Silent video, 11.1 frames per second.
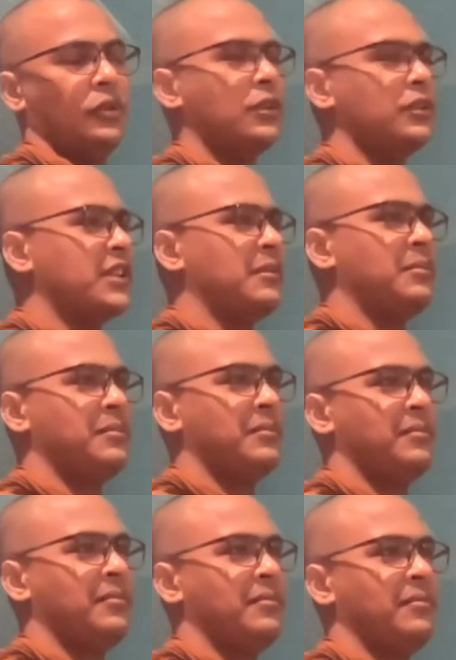Got some?
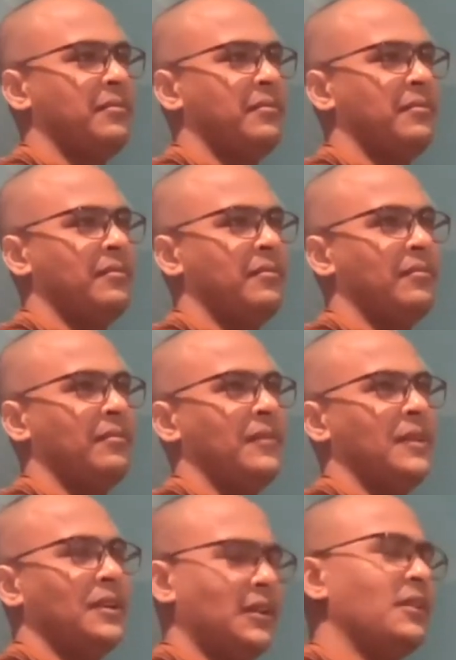
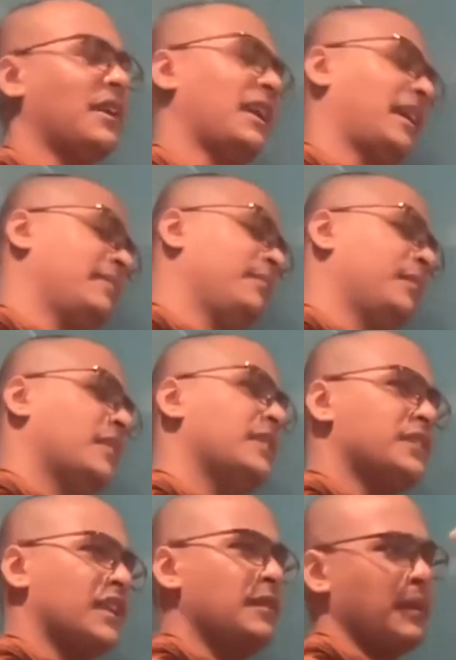Okay.
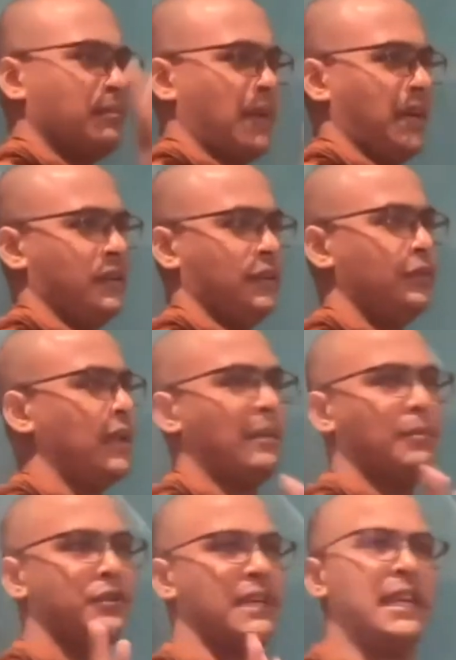Just keep in mind. Don't have
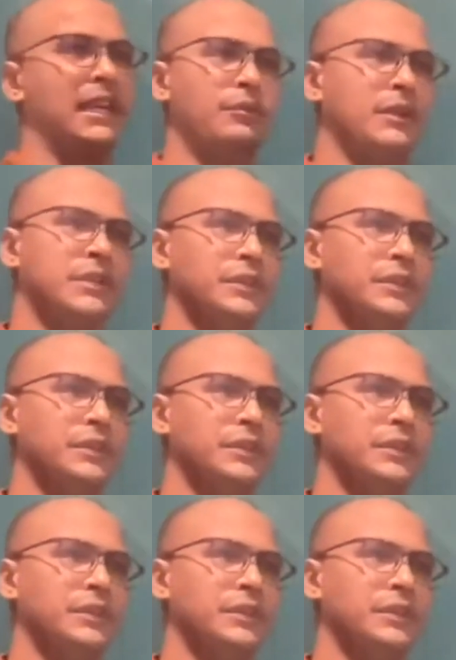to tell anyone.